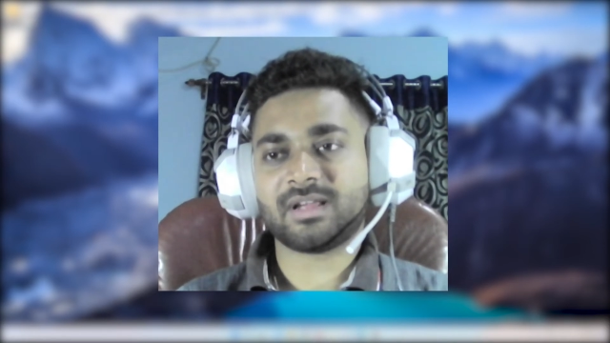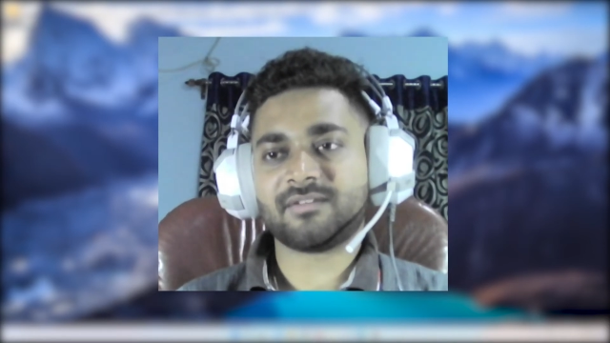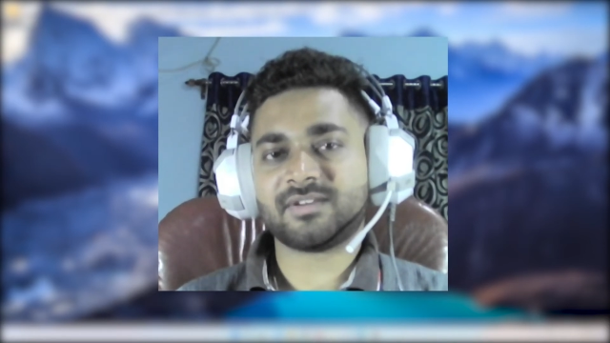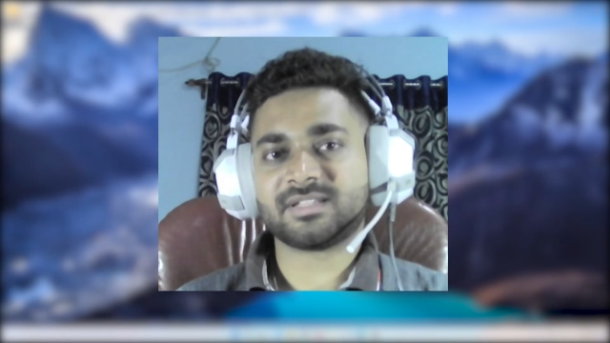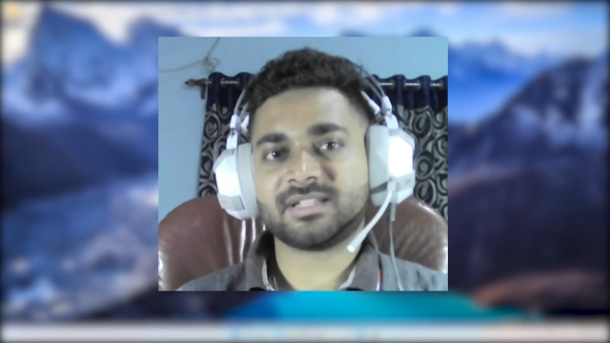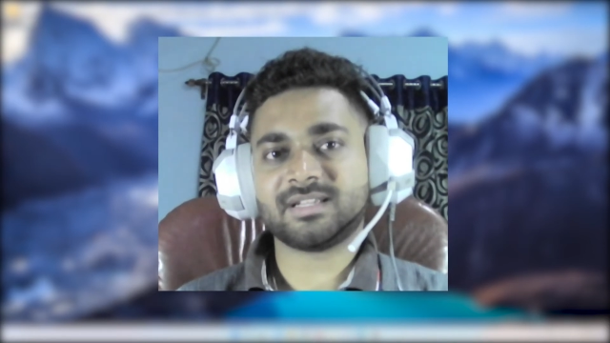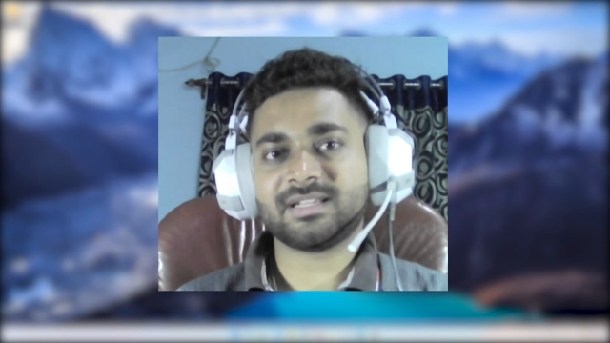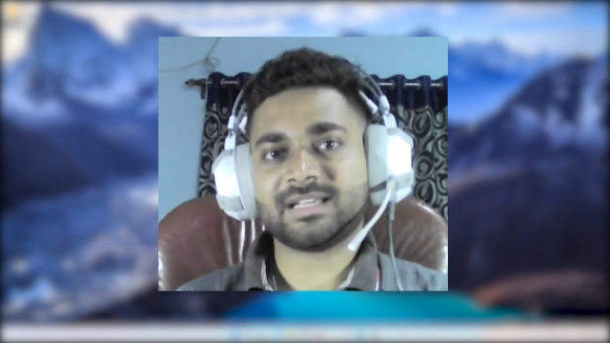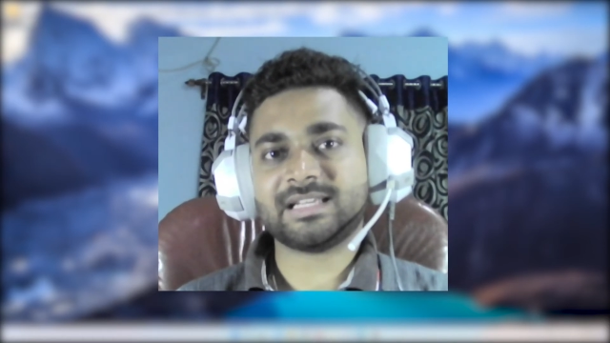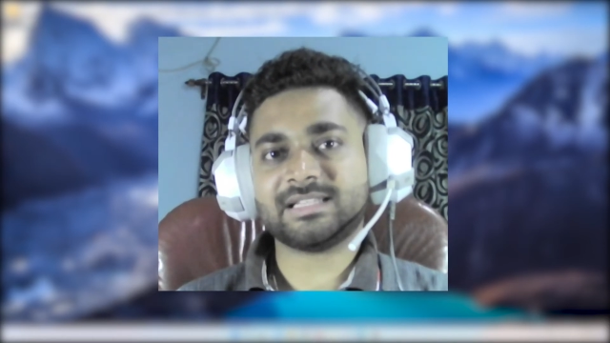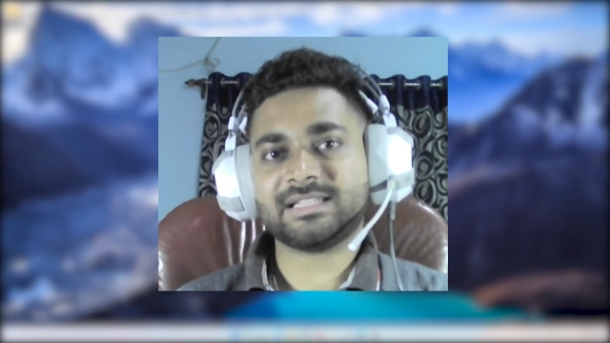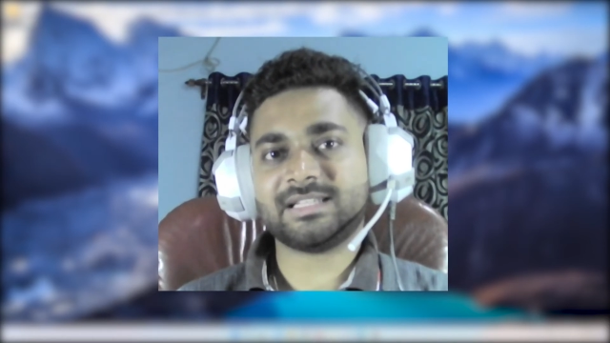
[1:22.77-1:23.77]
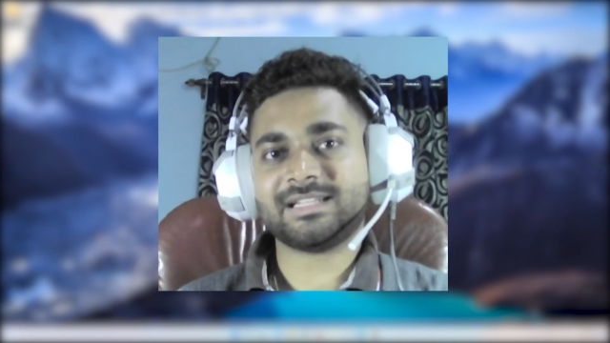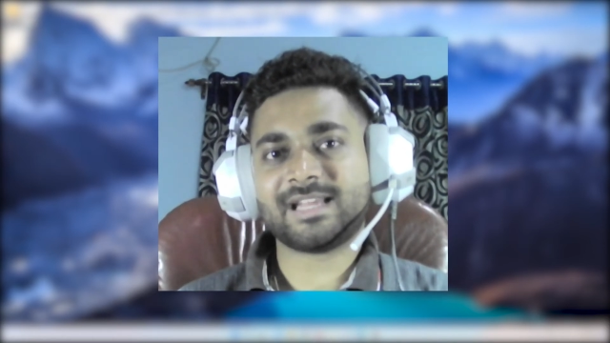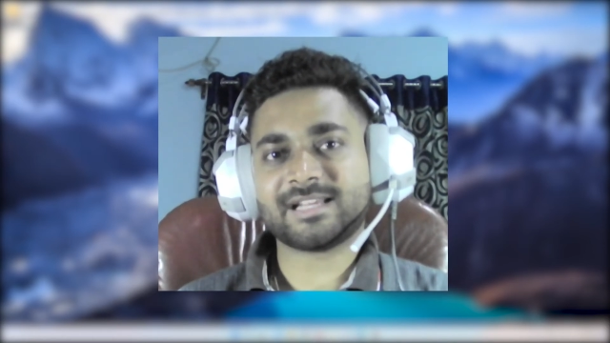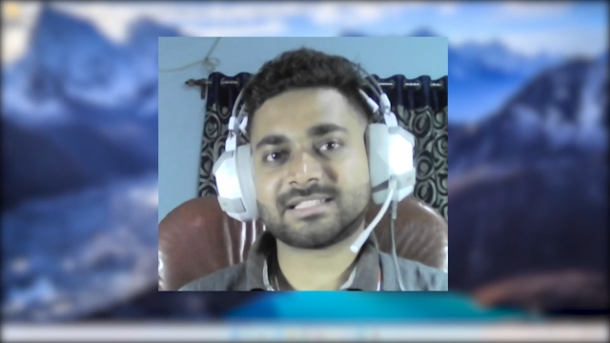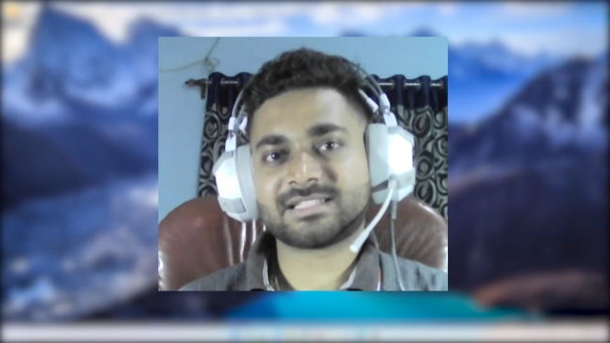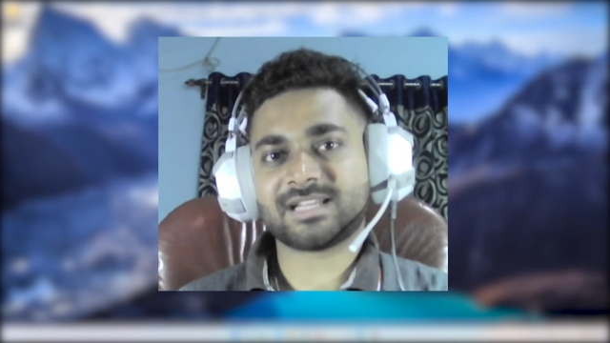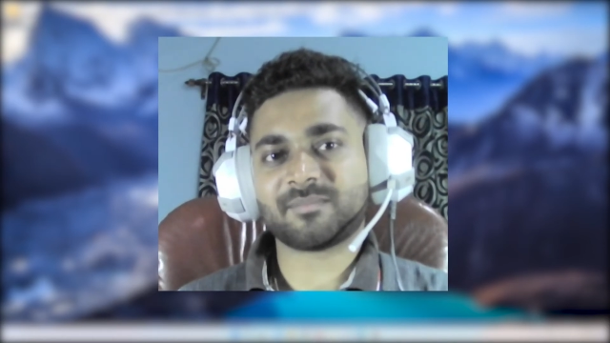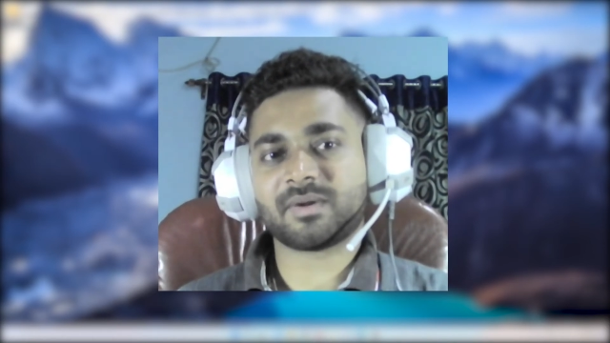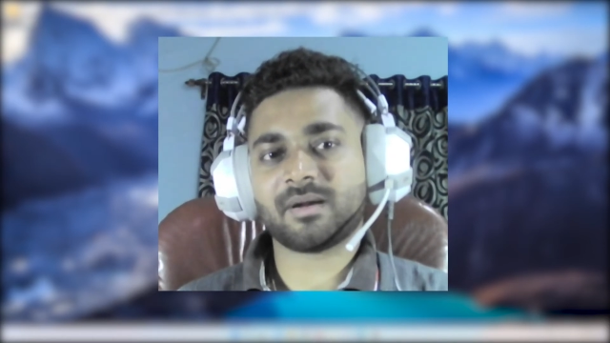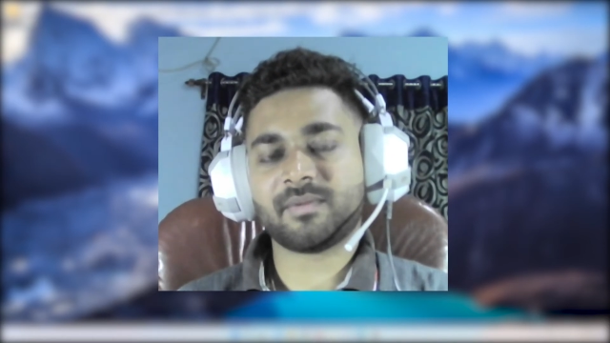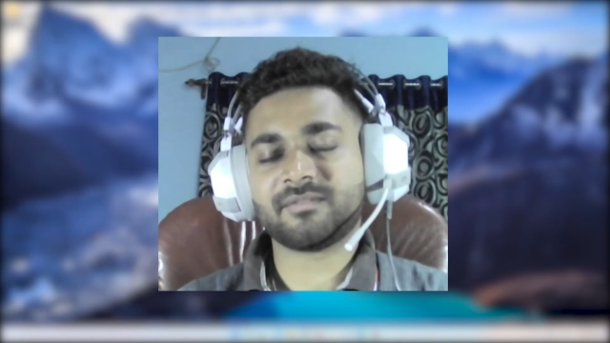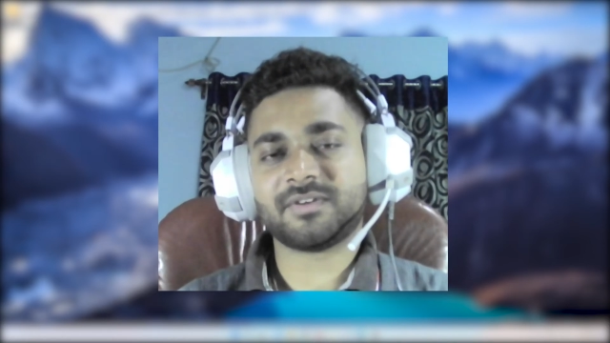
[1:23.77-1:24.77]
everything in the next
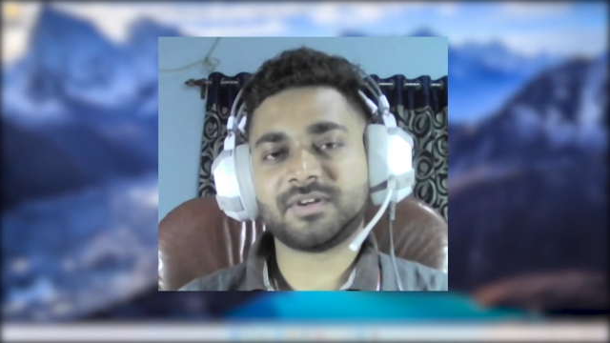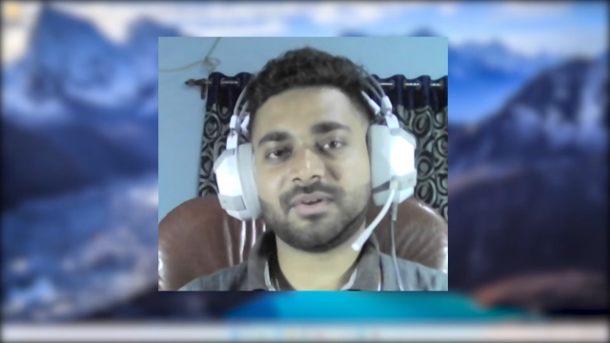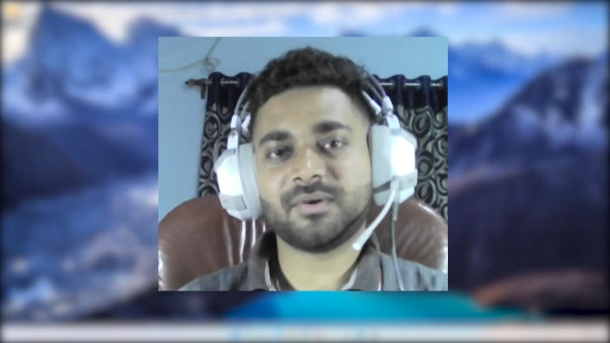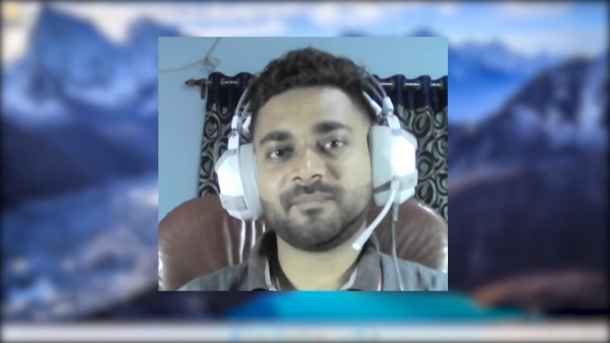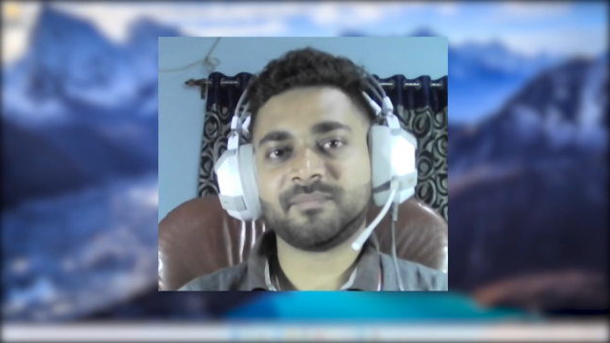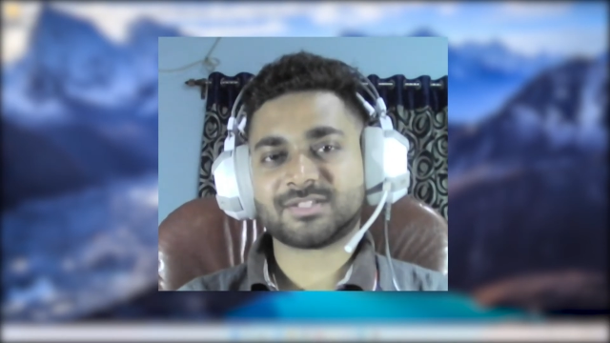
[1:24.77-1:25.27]
upcoming video.